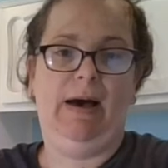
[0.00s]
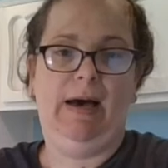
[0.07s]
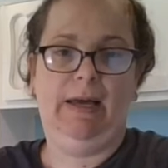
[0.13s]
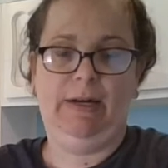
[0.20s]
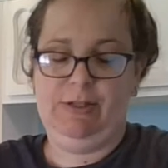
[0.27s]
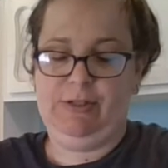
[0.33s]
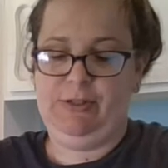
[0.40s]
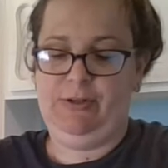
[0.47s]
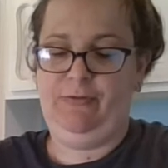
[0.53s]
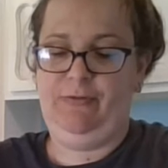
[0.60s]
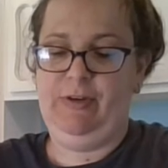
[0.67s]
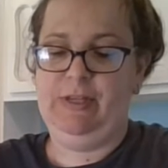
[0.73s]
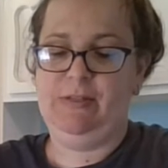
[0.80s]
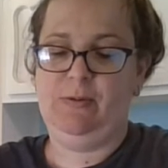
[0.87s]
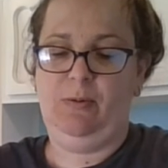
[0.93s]
on a
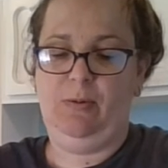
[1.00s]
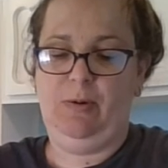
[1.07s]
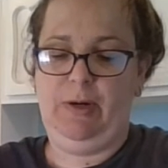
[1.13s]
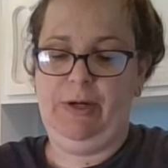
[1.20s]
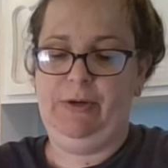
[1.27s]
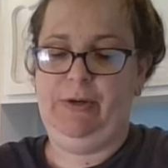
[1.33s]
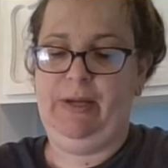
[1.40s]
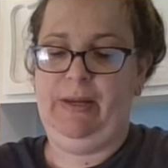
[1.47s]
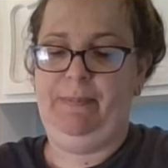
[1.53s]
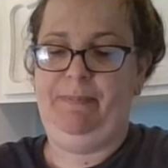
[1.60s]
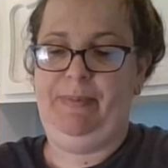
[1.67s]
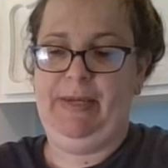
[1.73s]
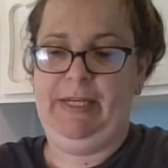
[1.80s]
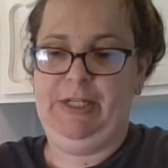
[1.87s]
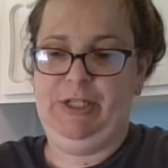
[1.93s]
surface, or you can
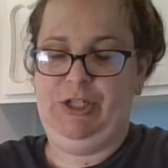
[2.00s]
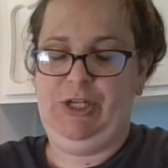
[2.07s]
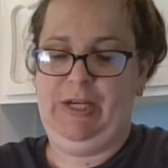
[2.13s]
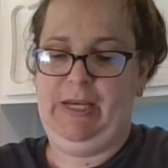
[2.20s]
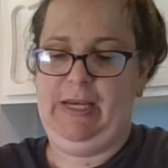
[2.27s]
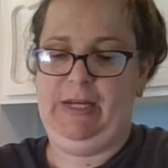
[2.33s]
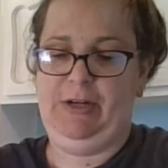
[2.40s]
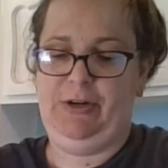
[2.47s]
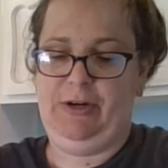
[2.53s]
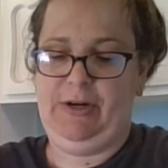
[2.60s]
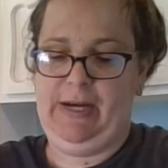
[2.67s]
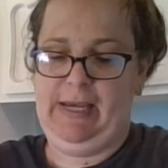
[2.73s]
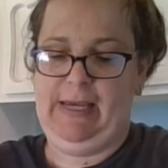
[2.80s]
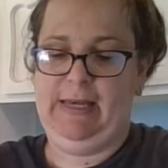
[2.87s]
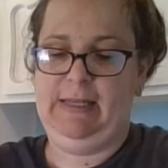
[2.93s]
pinch it in your
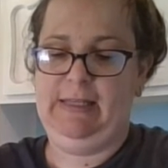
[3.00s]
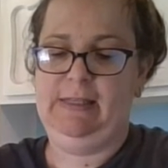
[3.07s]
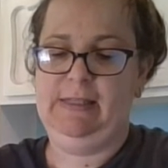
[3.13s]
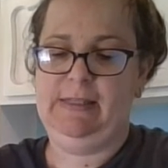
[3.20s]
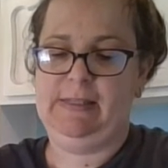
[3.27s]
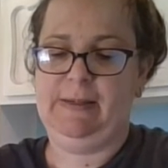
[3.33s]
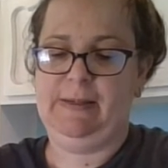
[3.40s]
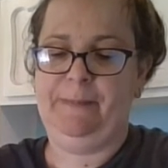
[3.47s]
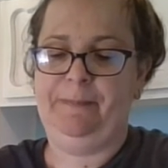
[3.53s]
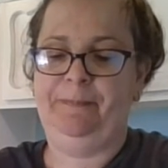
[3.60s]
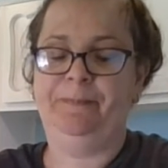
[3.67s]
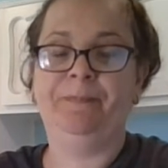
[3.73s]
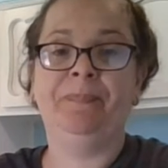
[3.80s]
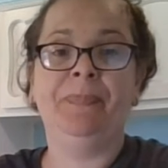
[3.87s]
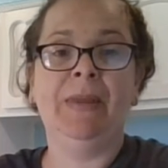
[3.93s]
hands.
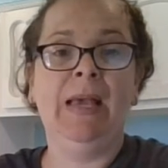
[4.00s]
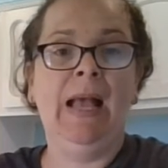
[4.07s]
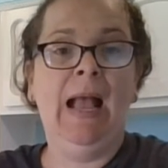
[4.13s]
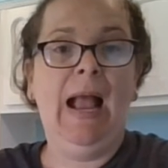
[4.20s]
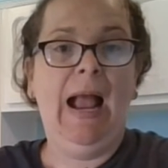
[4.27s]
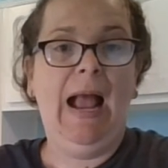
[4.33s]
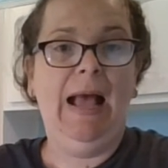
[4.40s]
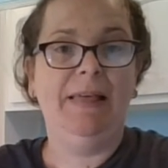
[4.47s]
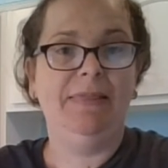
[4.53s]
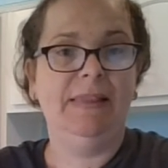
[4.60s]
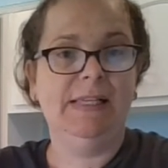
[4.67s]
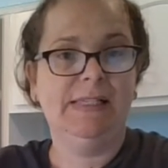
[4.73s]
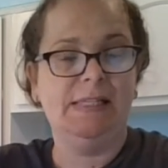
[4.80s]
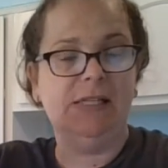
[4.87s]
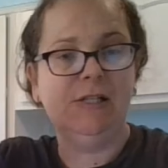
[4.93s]
And
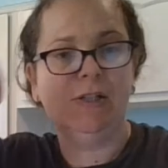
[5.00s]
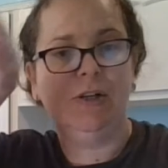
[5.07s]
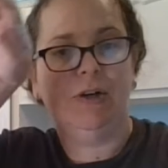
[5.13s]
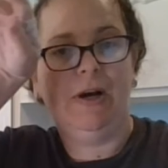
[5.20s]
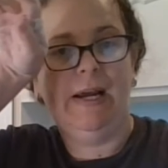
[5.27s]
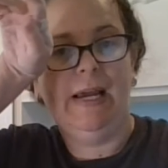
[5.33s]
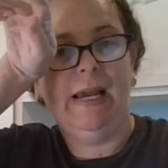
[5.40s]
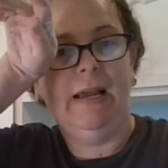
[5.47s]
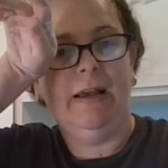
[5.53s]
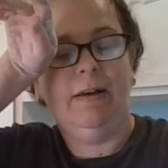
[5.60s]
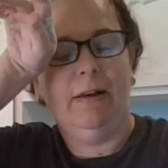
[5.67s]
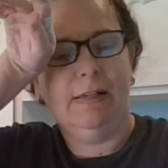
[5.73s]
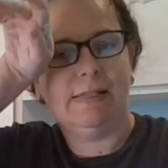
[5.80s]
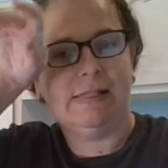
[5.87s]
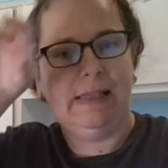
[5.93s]
this is great.
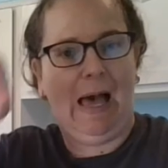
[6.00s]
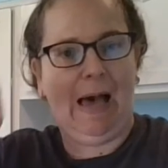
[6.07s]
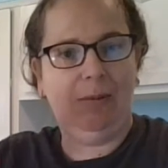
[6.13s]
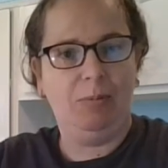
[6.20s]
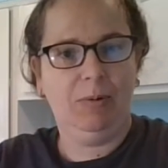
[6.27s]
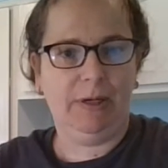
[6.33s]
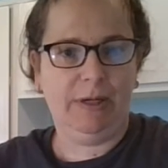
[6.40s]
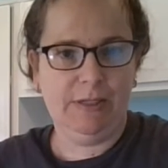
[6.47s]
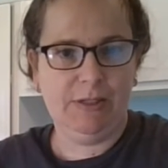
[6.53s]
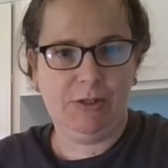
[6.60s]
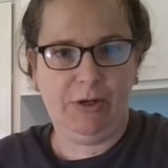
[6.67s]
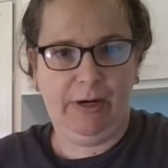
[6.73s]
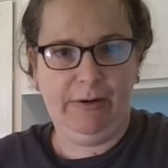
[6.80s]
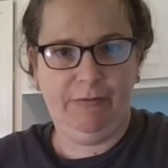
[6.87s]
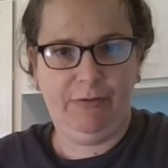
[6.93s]
Slab work is
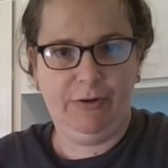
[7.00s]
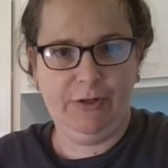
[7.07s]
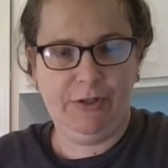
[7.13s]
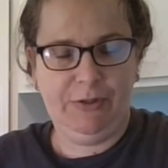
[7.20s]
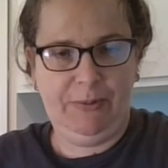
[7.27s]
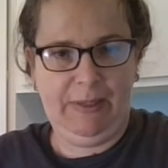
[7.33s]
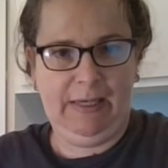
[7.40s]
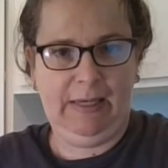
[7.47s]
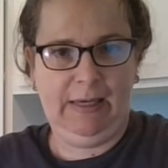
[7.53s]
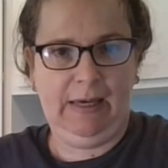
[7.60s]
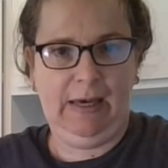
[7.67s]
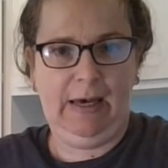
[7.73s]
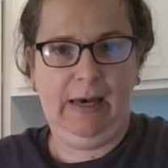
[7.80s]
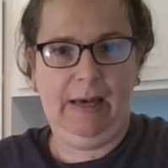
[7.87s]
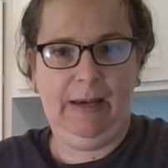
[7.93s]
great for doing
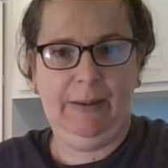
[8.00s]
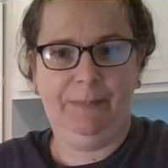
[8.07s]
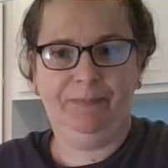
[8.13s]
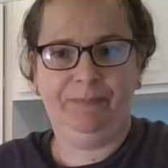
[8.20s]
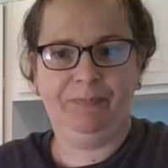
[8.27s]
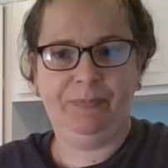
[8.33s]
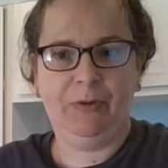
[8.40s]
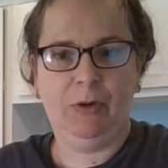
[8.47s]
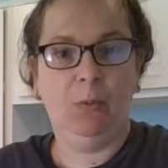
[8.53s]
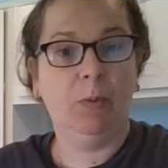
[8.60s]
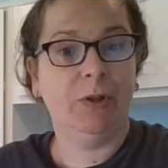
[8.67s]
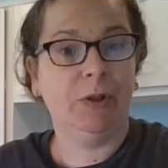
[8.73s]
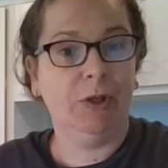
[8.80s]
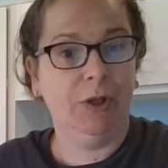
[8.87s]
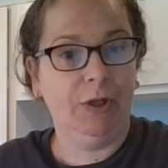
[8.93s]

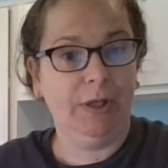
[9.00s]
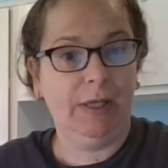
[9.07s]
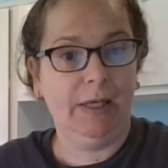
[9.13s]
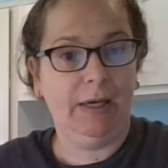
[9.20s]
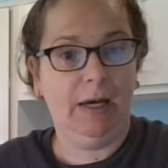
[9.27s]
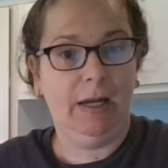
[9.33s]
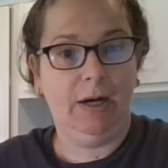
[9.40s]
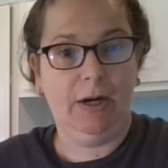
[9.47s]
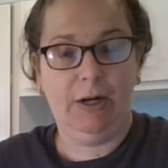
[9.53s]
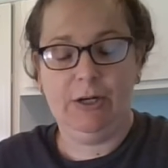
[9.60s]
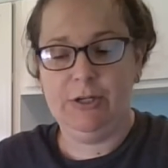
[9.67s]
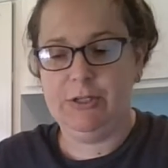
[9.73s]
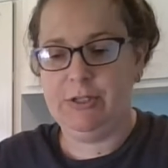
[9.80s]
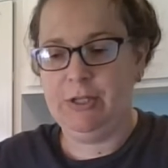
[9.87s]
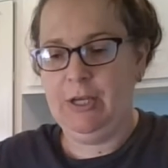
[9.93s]
with cookie
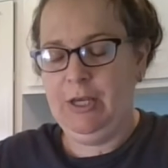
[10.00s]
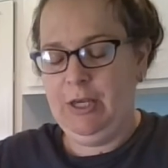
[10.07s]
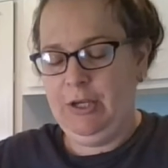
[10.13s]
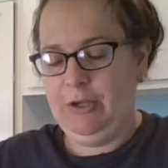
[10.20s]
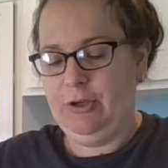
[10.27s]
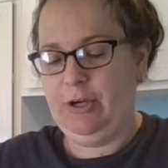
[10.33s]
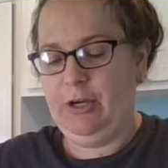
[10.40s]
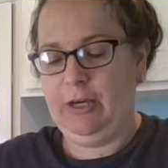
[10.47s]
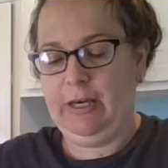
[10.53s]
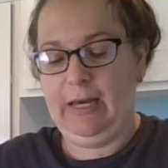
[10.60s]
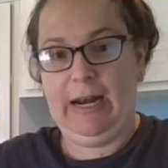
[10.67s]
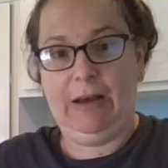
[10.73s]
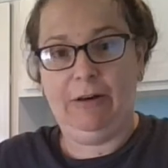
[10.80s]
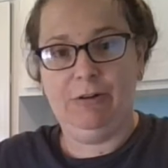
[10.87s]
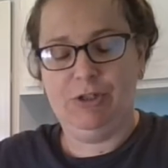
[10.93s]
cutters. You could
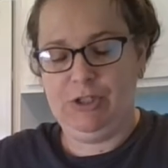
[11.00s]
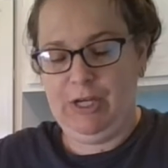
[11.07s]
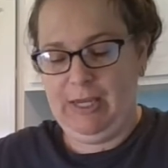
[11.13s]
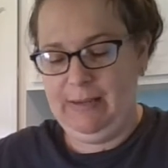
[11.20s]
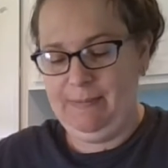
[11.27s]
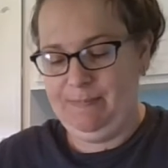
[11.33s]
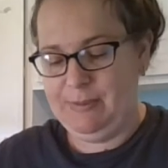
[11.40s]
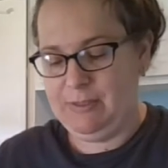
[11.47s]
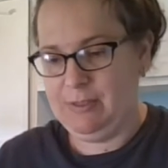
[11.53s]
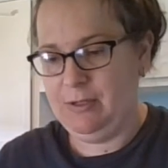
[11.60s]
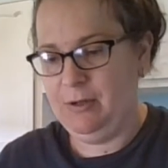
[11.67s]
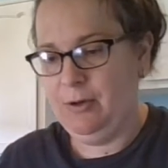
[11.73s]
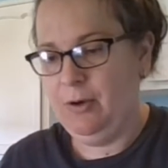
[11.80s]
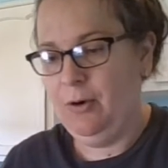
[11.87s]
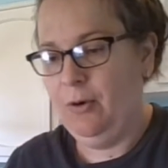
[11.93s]
cut out shapes,
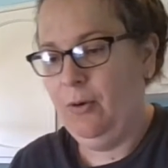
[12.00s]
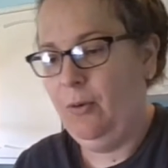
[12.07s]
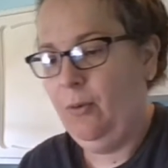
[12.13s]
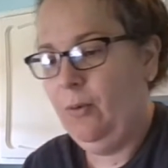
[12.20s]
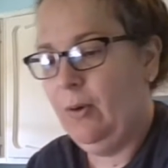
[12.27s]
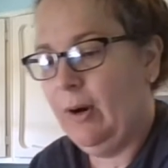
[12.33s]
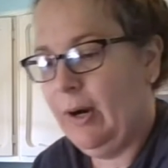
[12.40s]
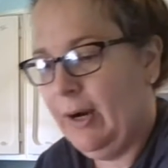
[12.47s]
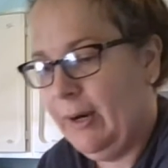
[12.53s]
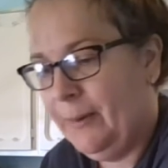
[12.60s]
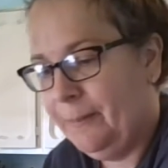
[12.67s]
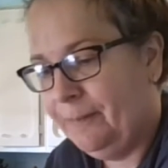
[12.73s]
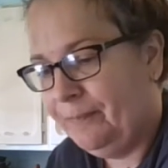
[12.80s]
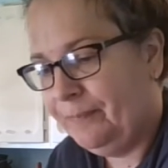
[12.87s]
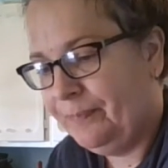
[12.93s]
or